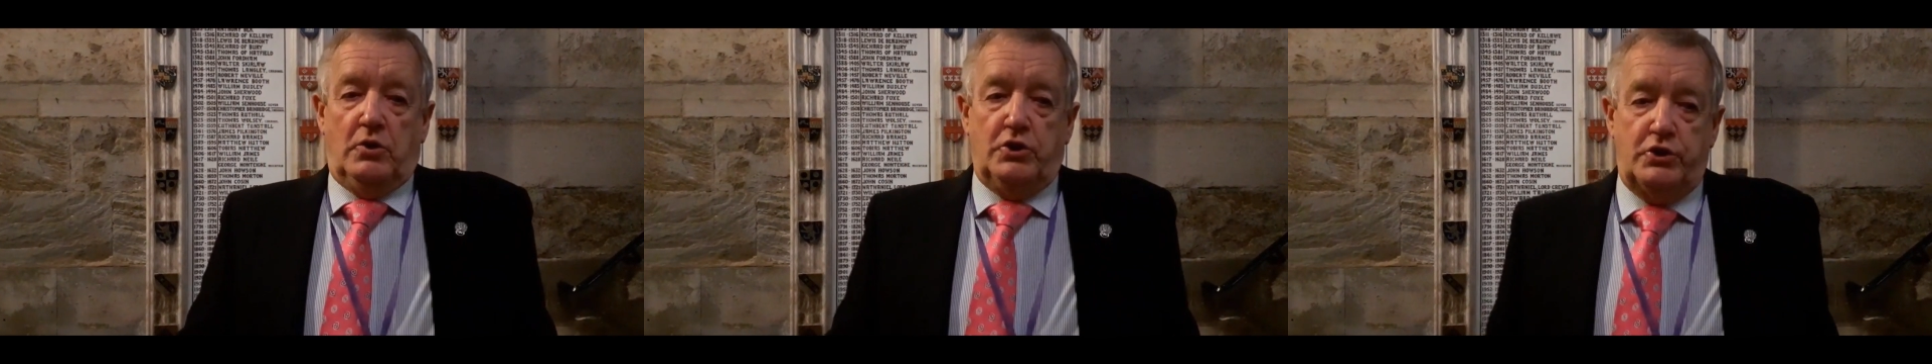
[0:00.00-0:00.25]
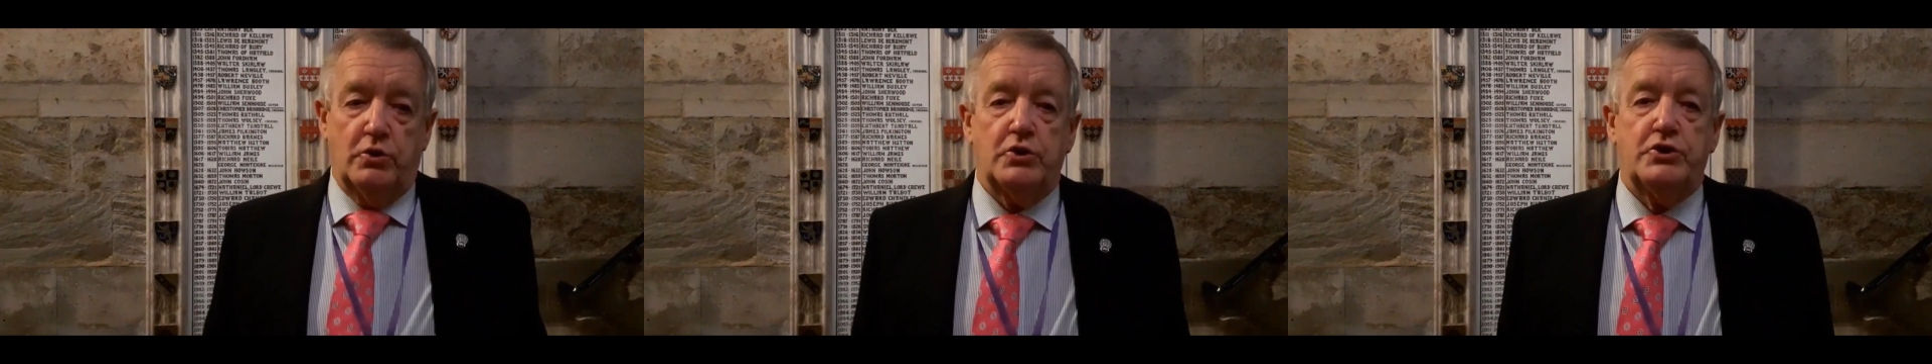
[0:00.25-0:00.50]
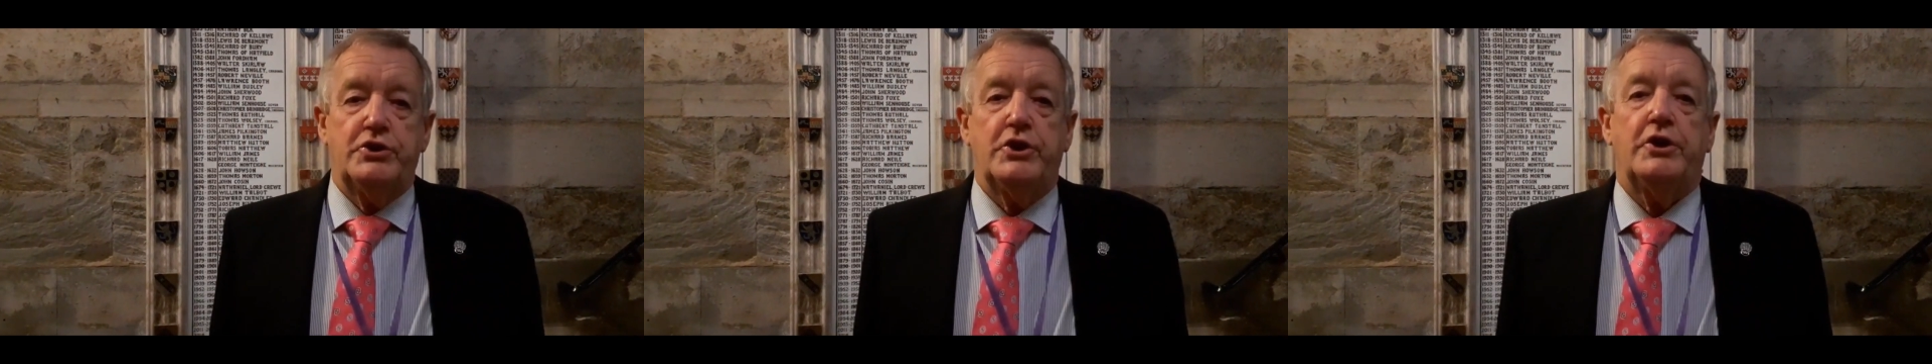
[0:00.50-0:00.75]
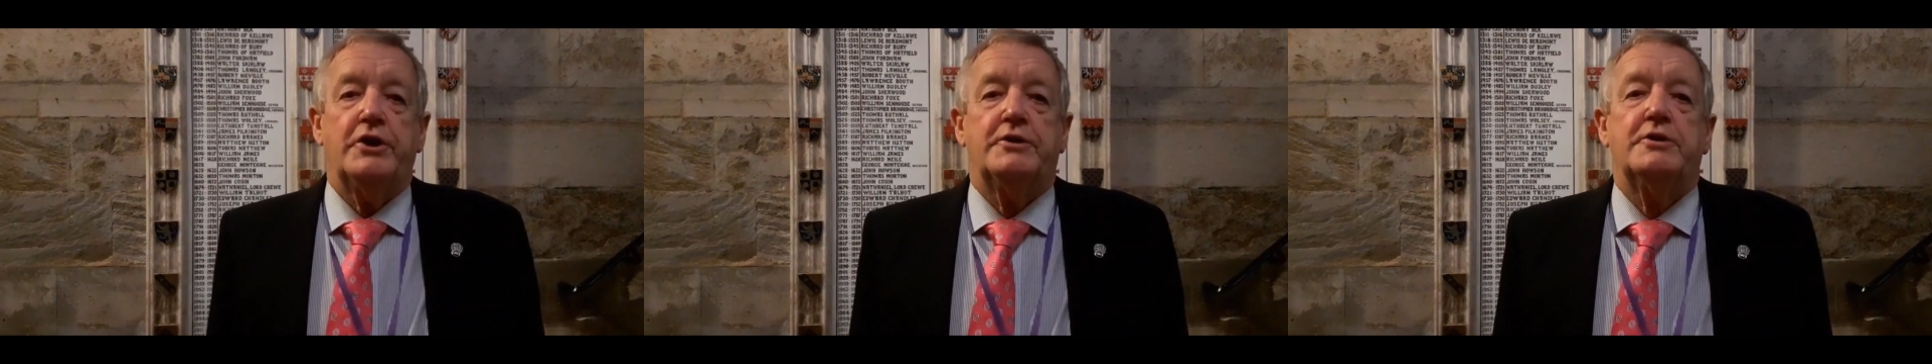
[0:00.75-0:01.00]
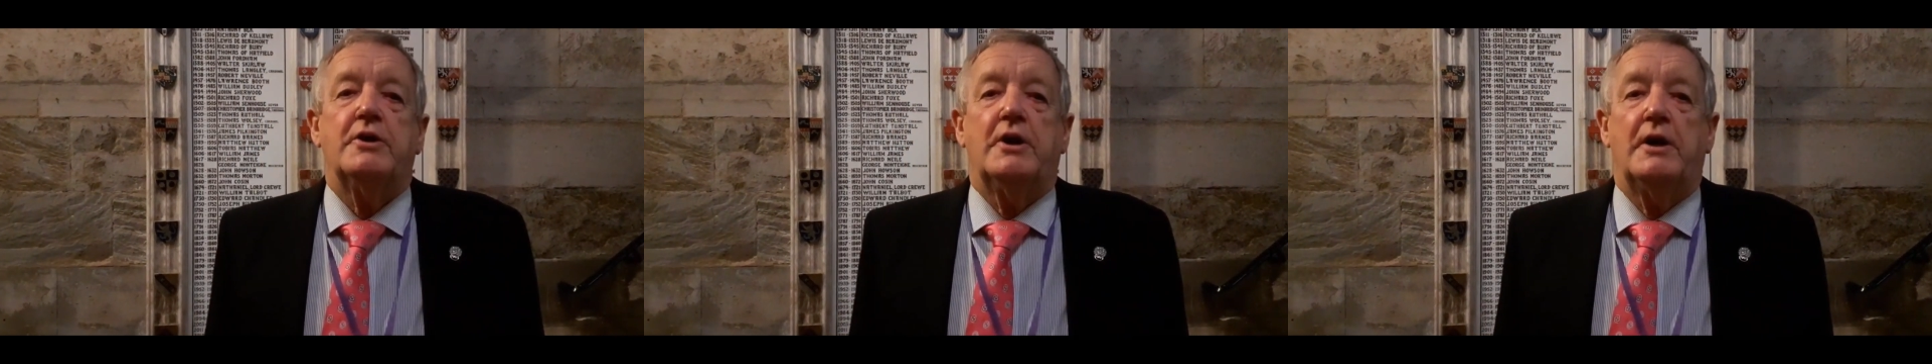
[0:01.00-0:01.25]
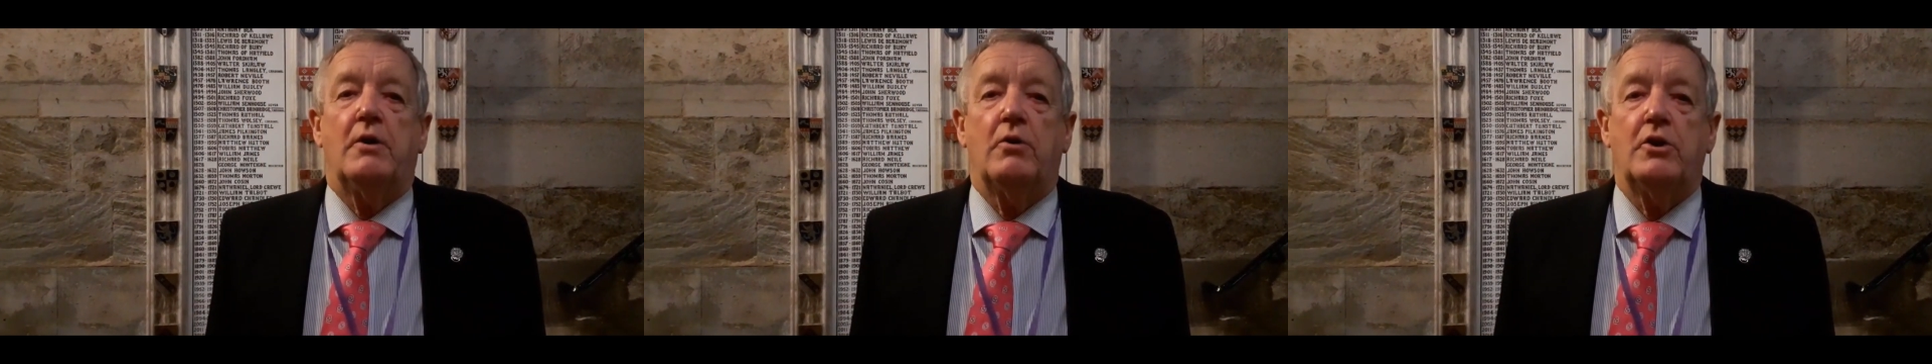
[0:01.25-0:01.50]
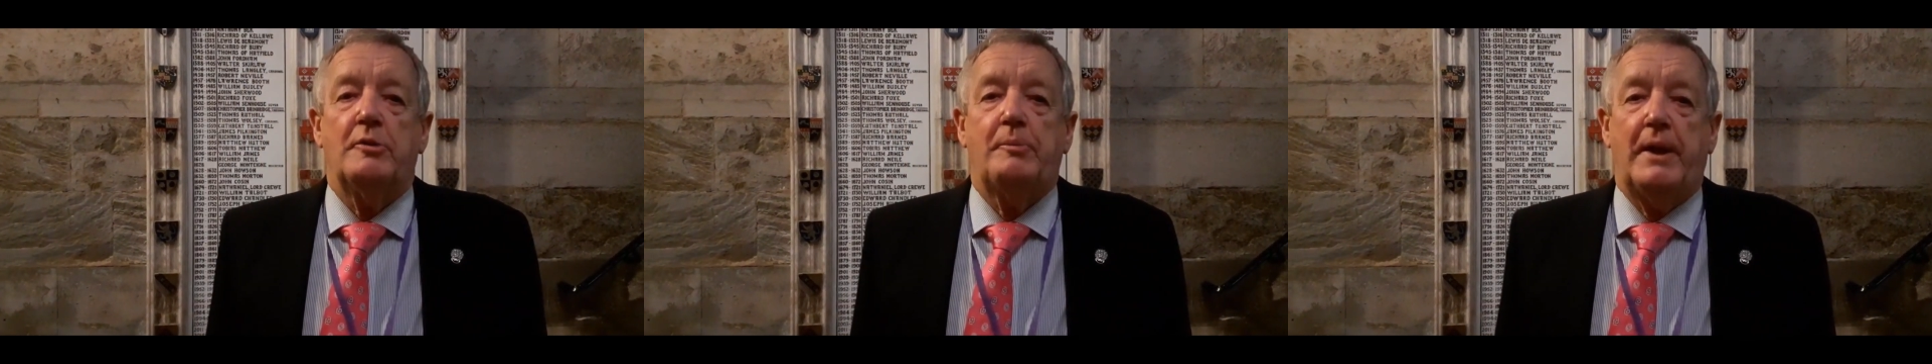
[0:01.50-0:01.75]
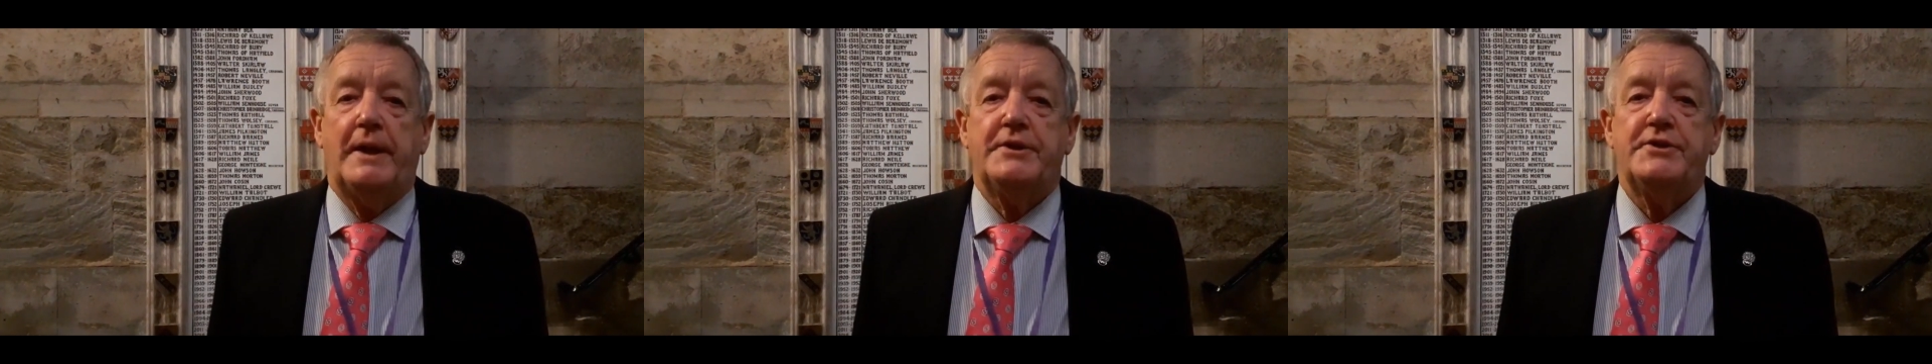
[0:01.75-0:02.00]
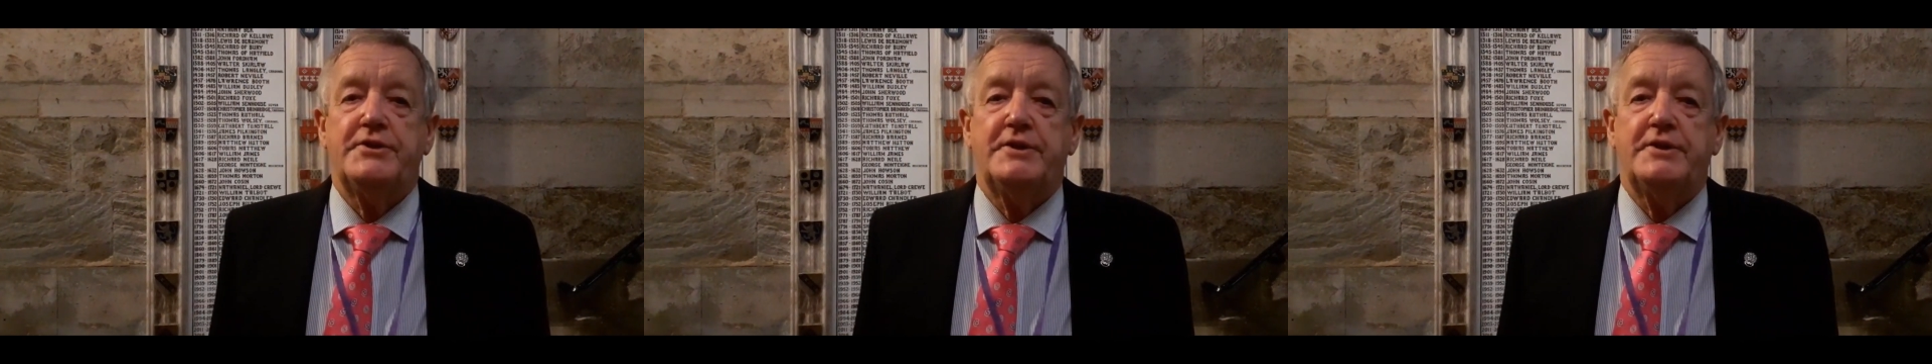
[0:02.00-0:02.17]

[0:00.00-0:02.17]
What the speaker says: showed Turgot all the plans